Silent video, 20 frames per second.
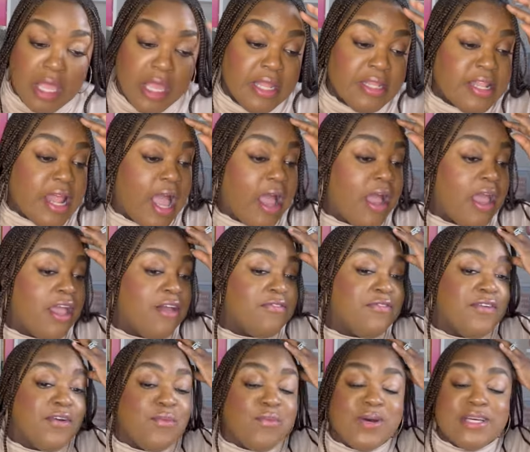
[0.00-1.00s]

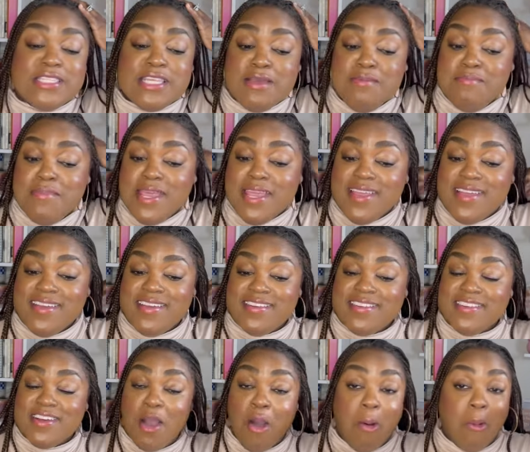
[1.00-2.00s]
was it
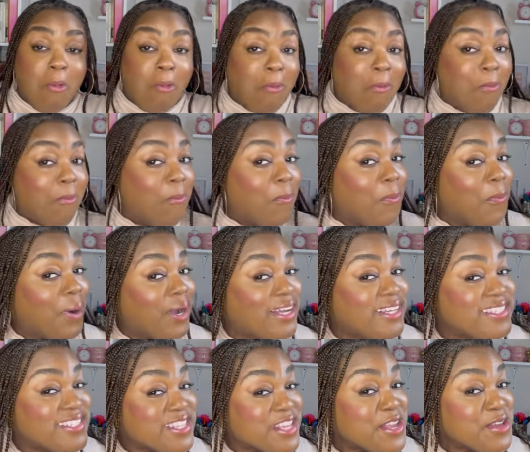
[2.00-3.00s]

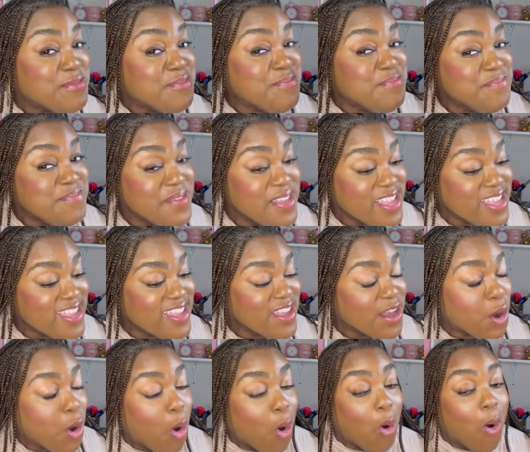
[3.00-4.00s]
me?
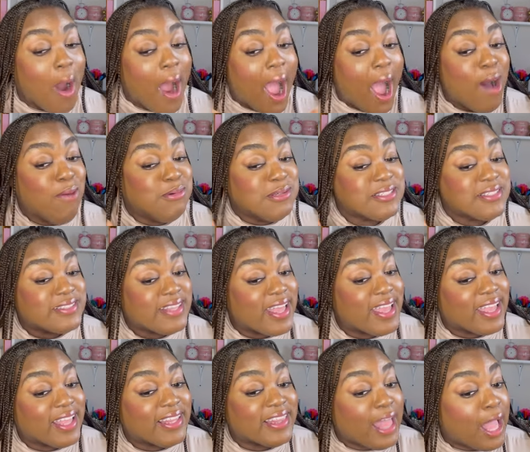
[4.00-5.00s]
Or I was
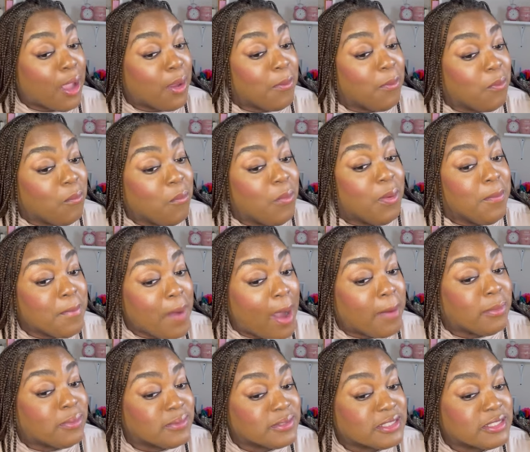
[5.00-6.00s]
thinking like what
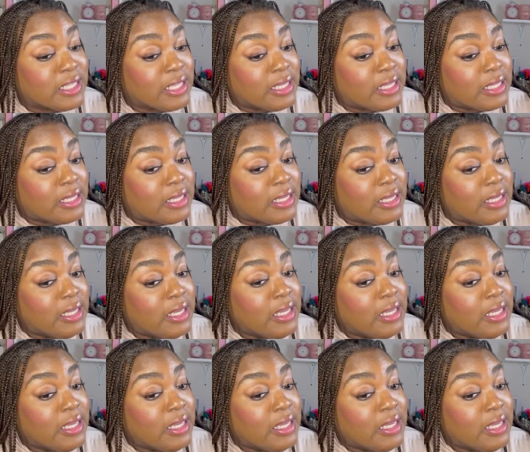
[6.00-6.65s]
Mama was thinking.